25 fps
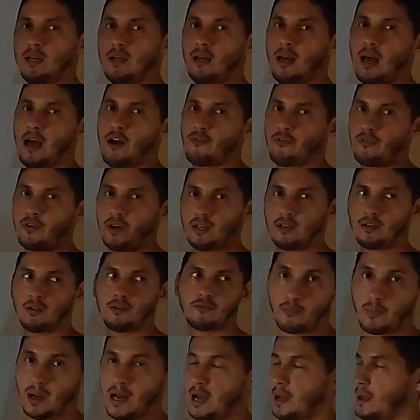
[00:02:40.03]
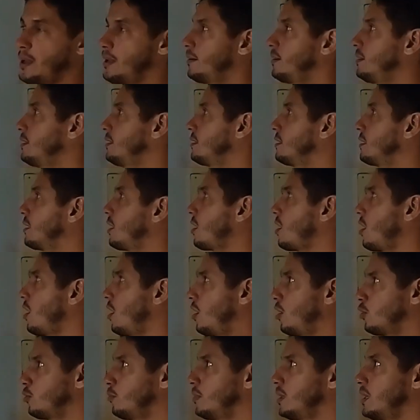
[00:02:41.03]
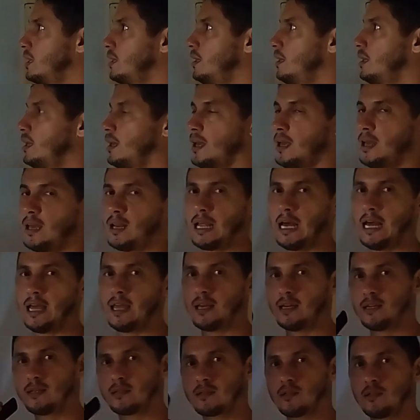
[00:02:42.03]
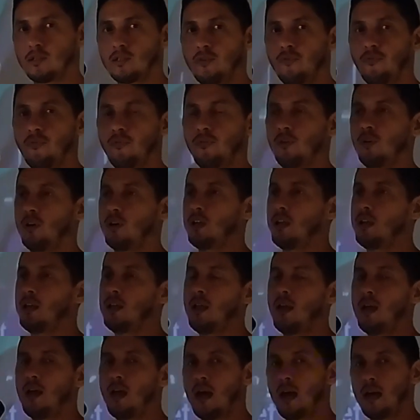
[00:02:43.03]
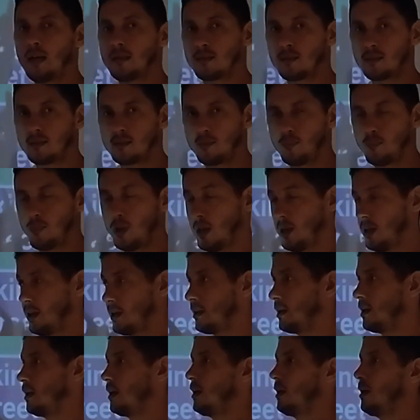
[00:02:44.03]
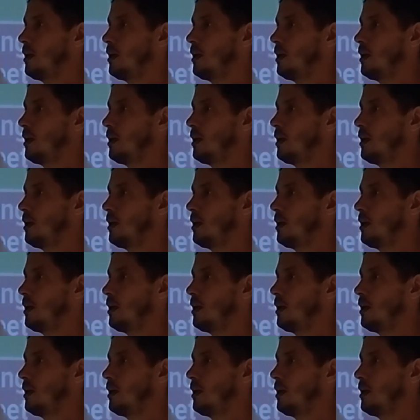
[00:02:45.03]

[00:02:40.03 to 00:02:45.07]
a friend of mine called me, and I answered the phone and he asks me,